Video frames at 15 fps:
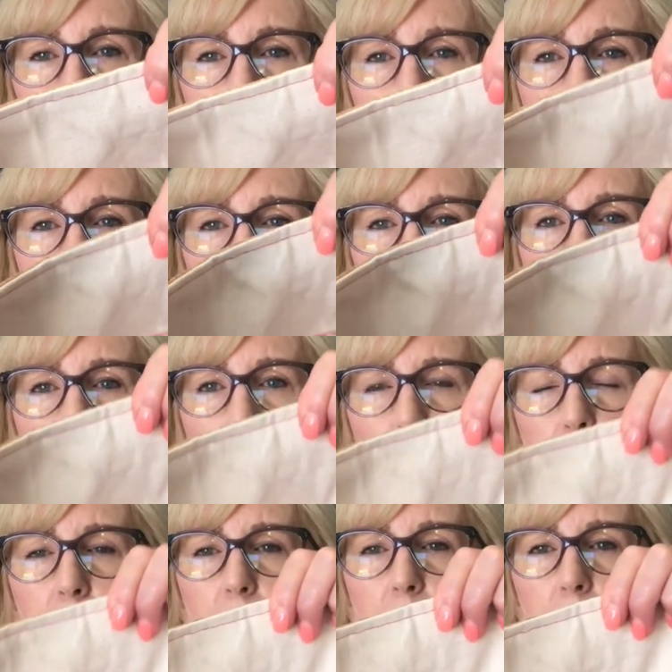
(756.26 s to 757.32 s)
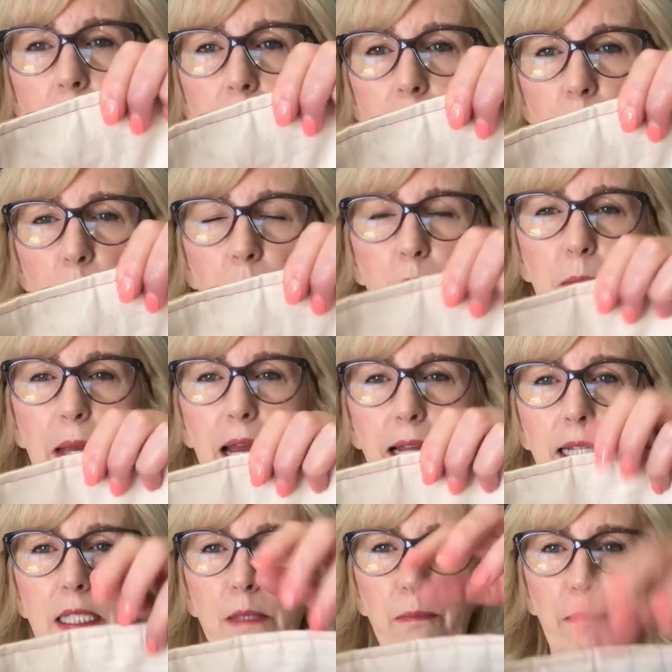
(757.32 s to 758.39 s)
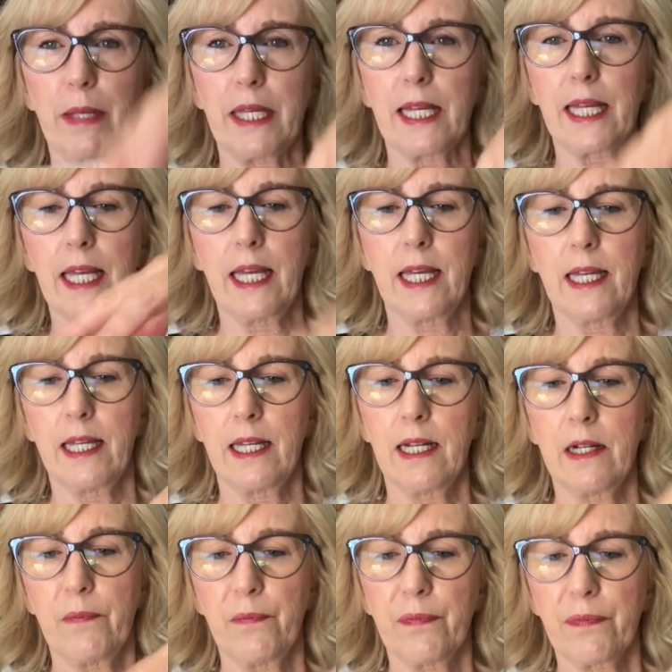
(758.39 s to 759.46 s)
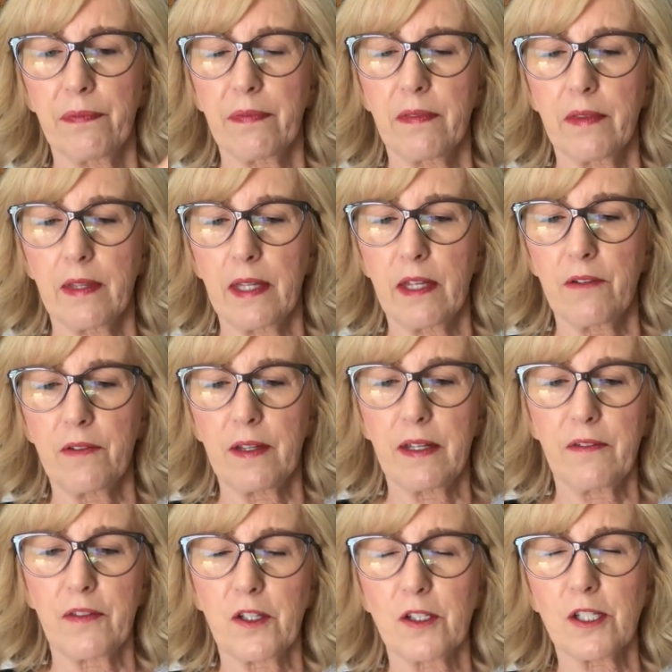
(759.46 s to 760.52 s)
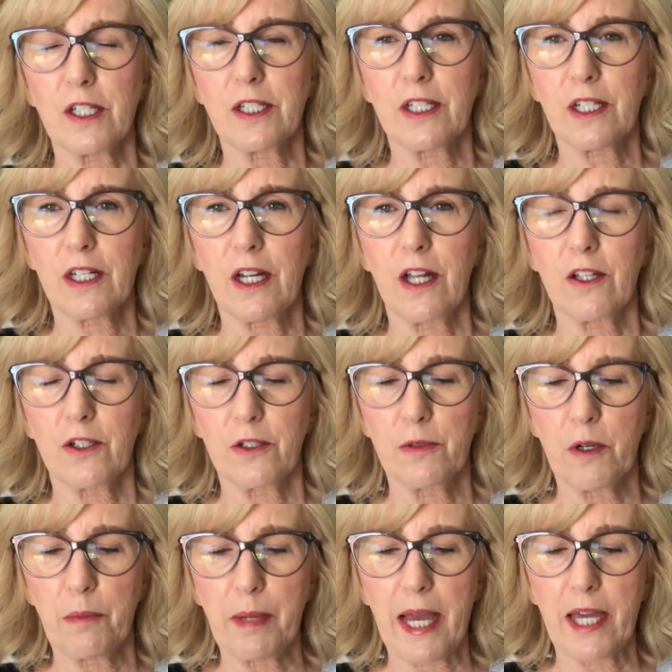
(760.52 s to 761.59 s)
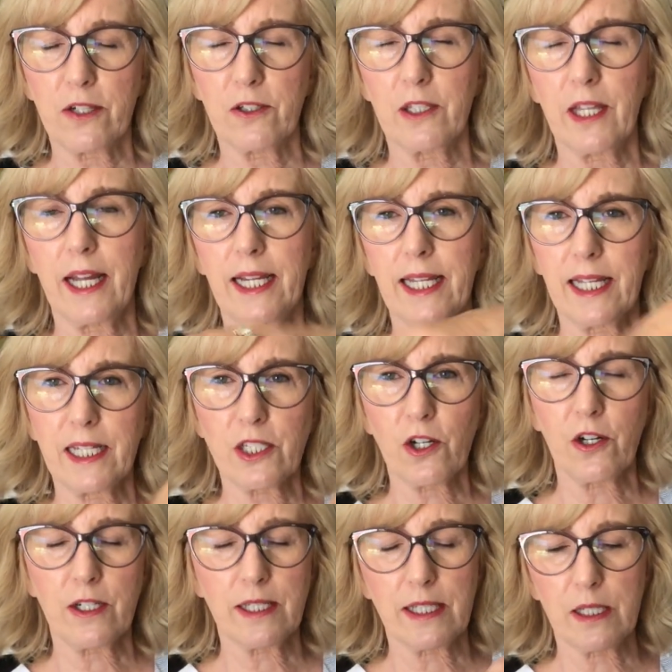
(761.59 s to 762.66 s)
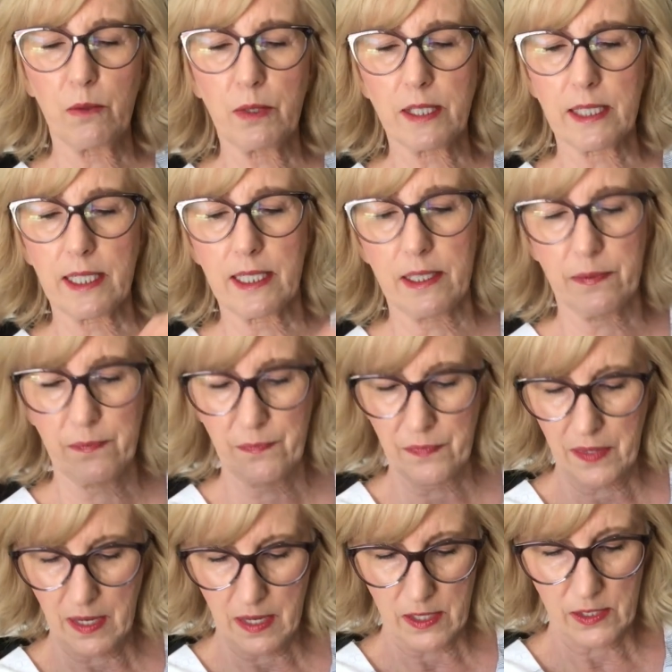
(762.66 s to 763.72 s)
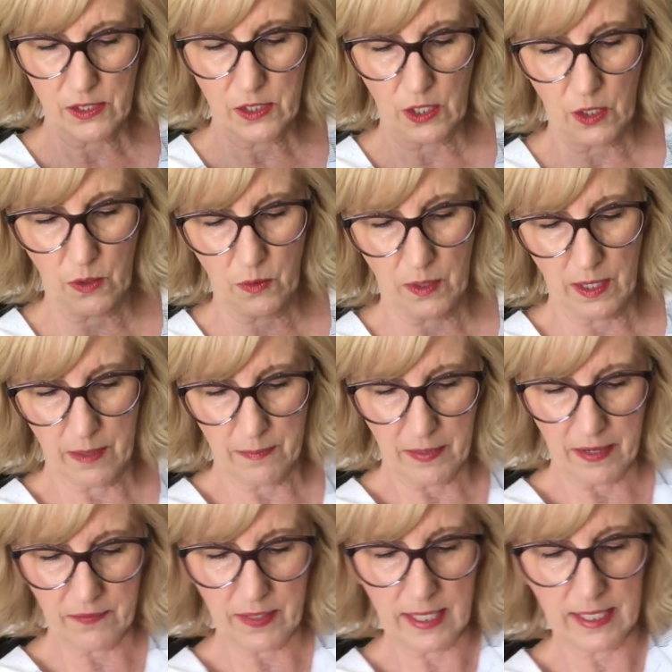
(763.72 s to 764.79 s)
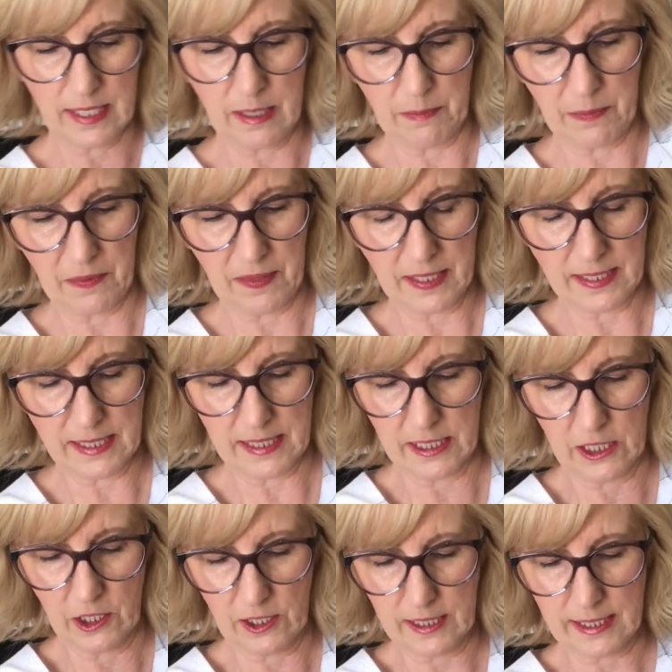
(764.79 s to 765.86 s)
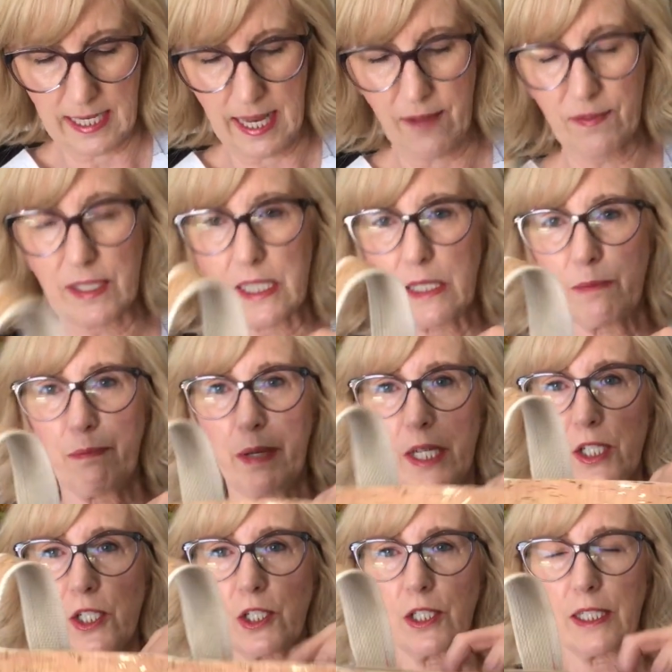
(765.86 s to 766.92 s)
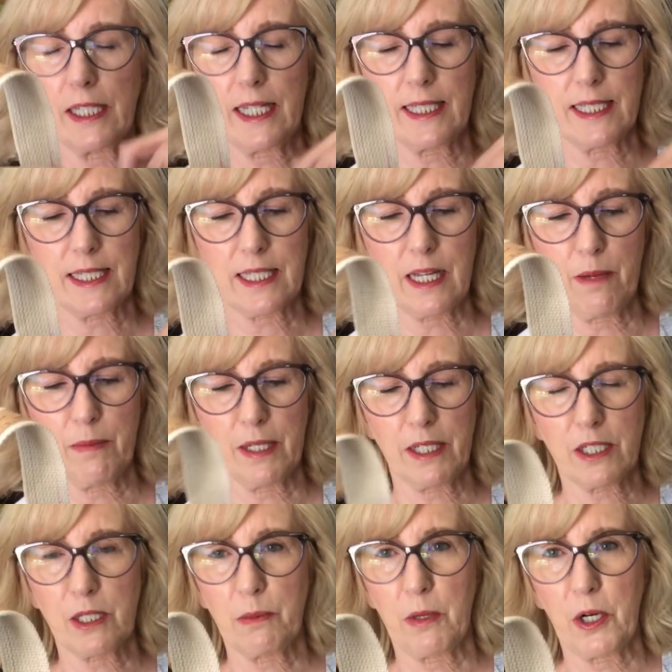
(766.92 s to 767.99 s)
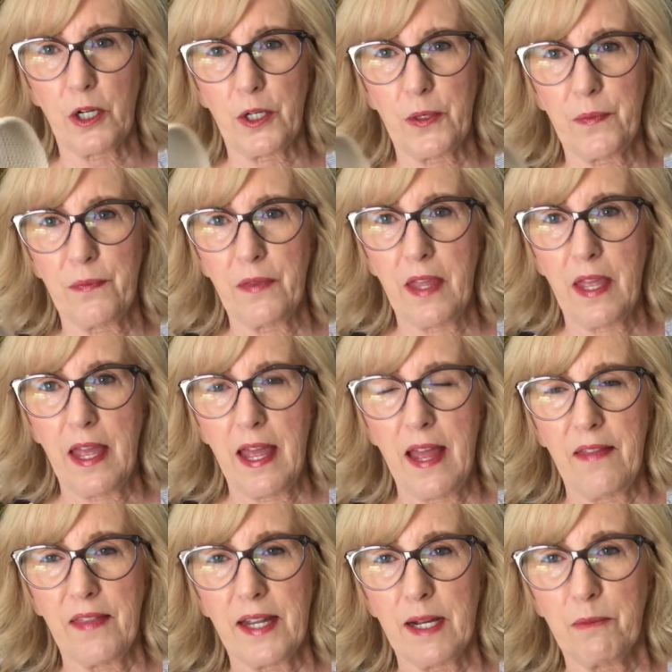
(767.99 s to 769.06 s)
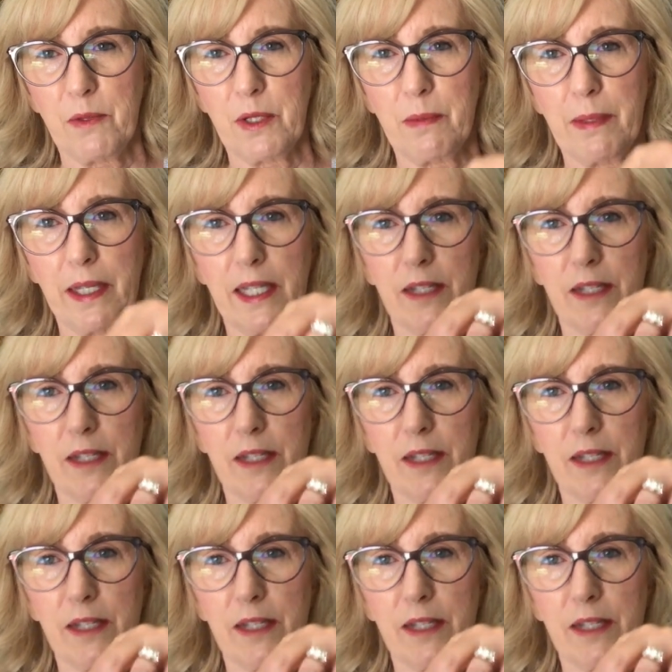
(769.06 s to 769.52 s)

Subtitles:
duck, because when a bag is big, if there's a colored or pattern lining, it's hard to see what's in it. So I've got a couple things in here because I have a special guest coming tomorrow that I'm going to be